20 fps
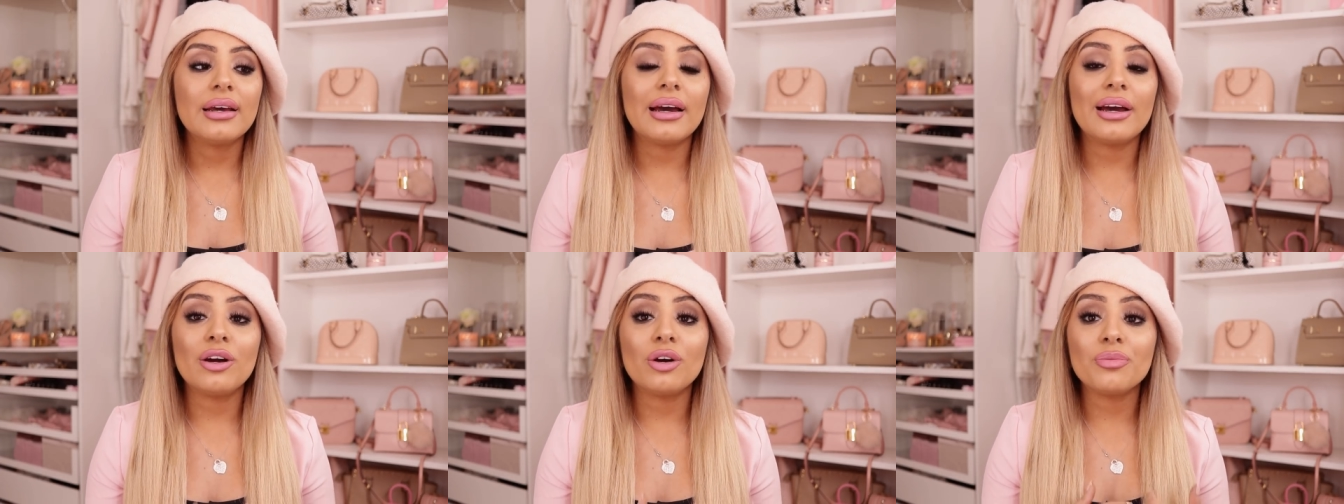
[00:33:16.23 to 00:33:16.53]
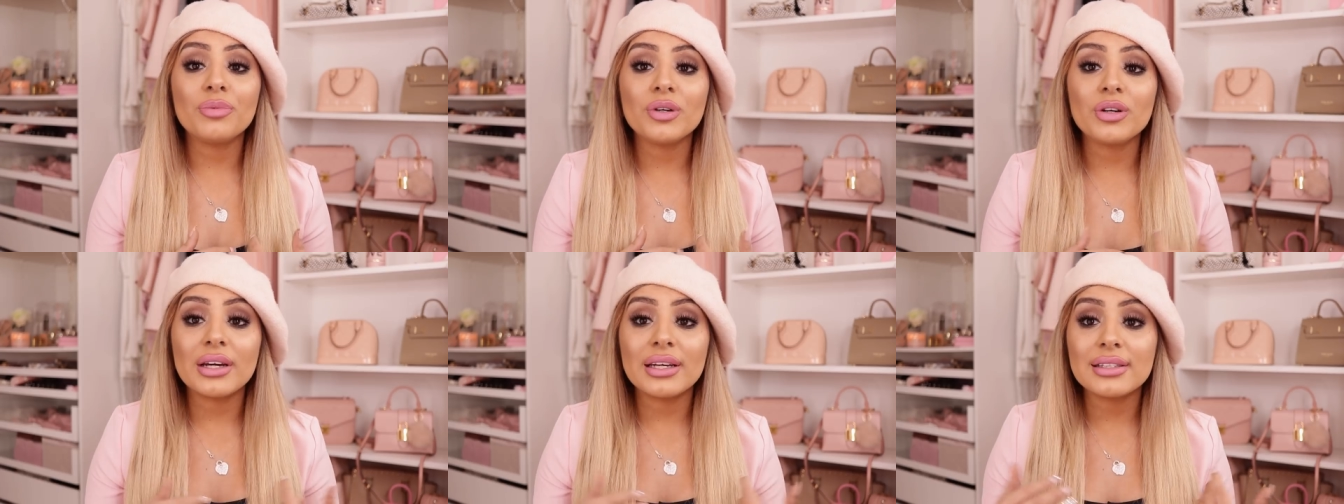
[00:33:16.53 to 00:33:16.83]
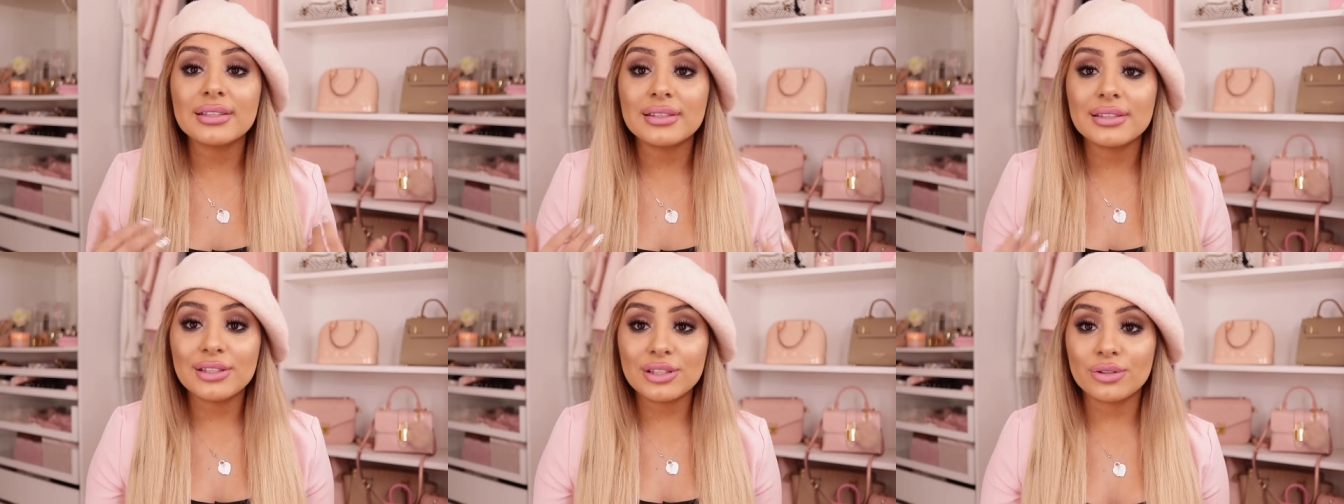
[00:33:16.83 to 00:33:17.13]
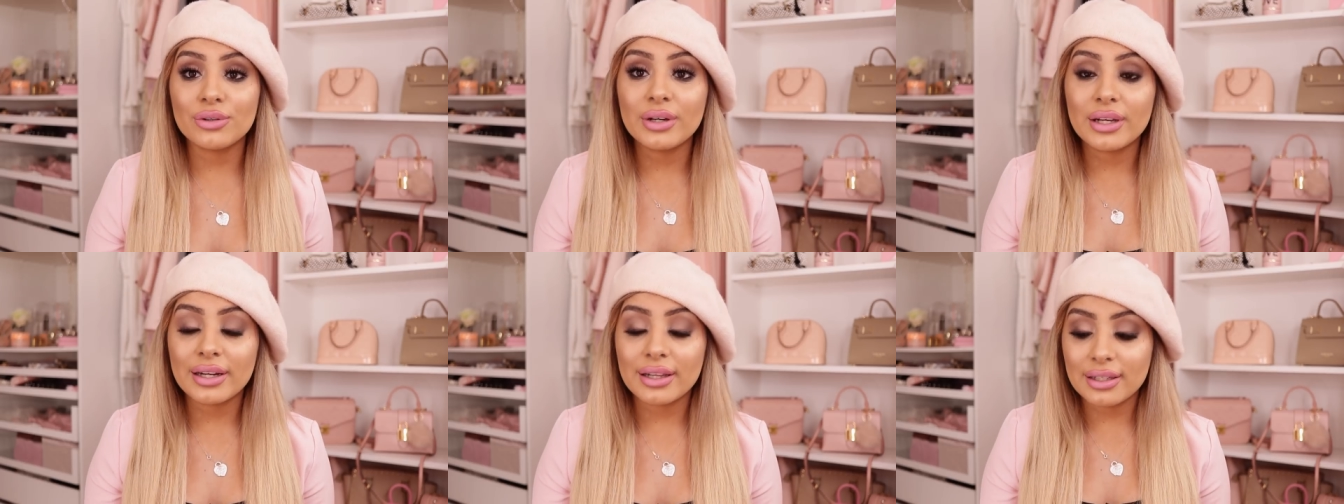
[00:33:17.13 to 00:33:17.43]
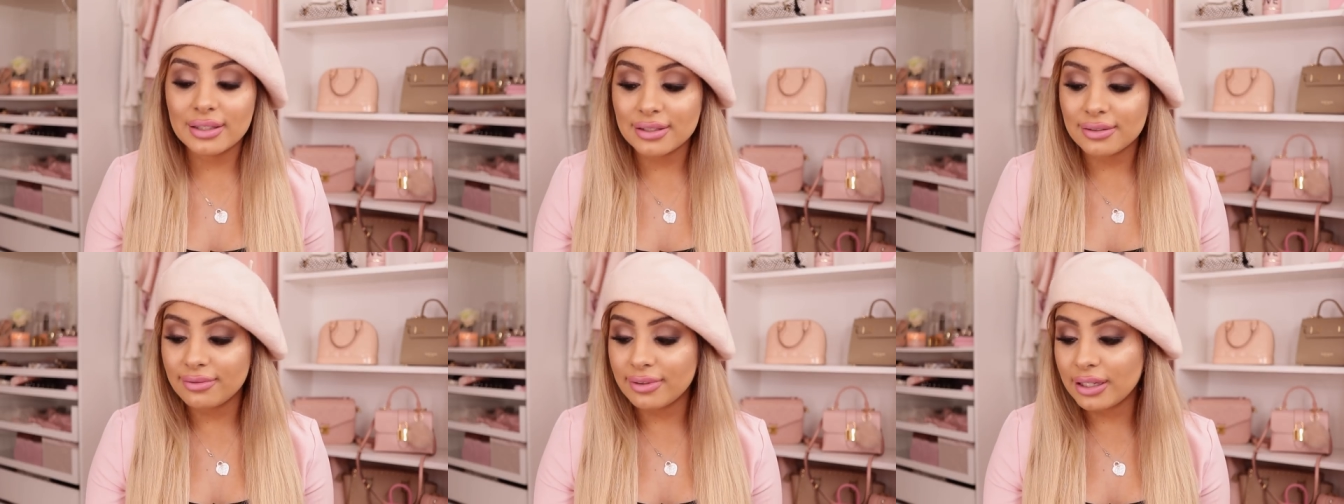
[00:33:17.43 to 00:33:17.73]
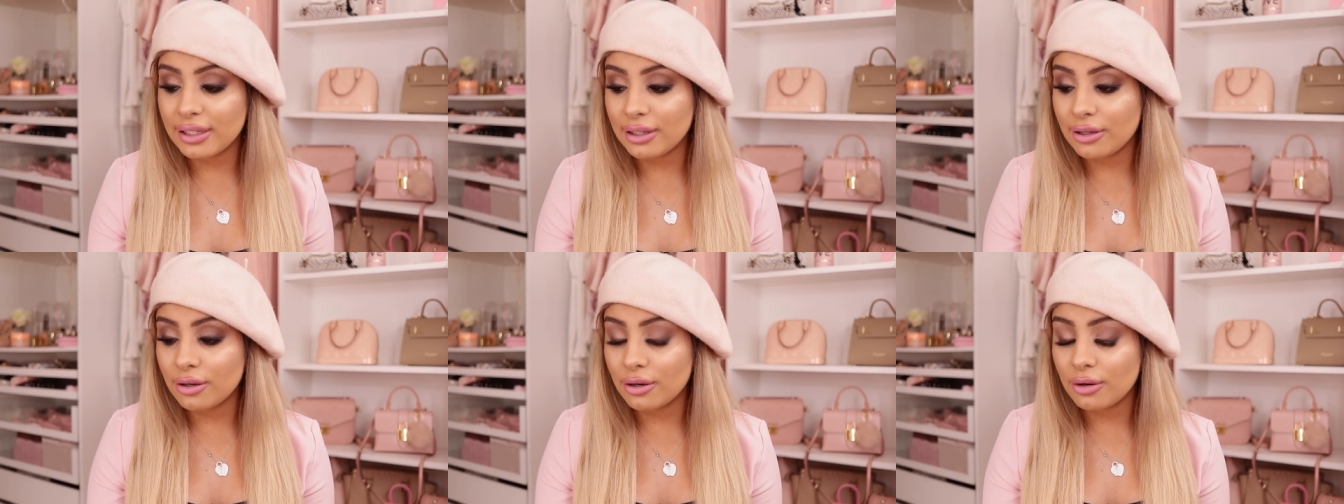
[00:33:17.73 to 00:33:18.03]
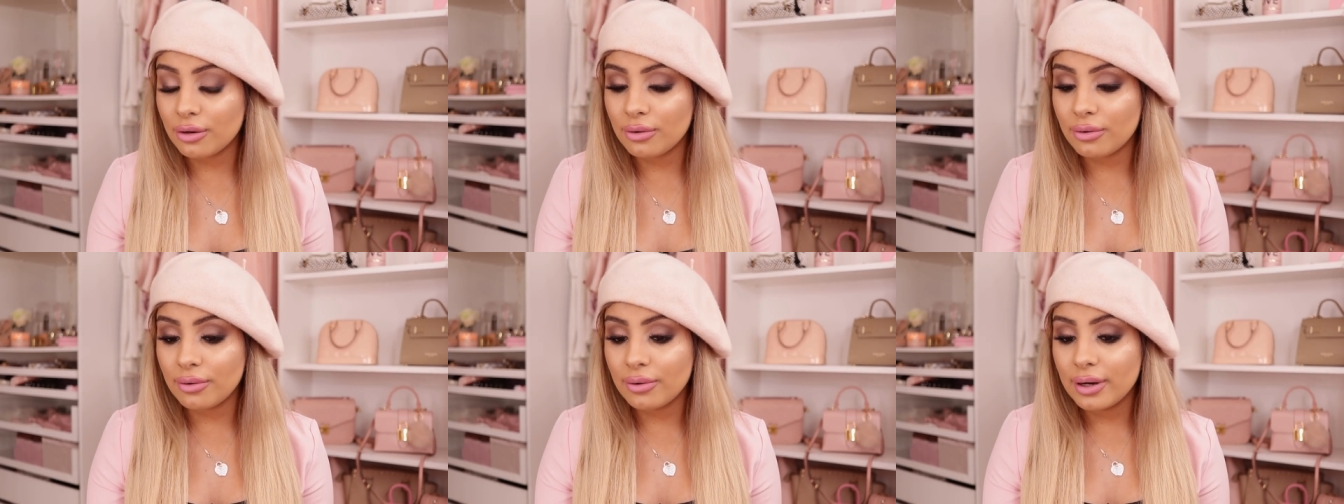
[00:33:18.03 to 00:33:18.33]
I hope you guys enjoyed this
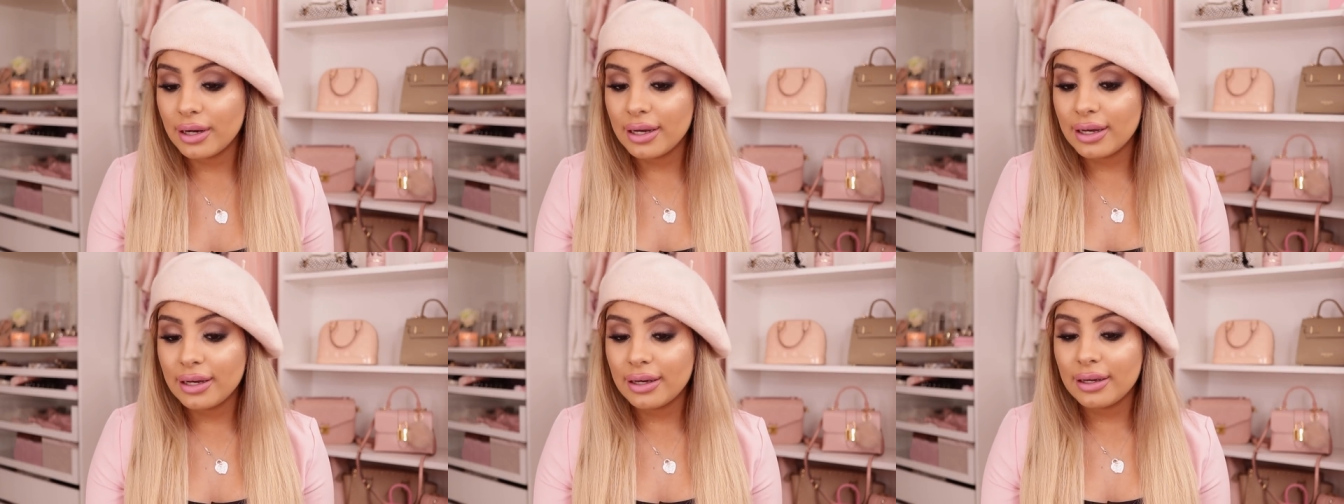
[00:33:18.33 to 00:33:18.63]
video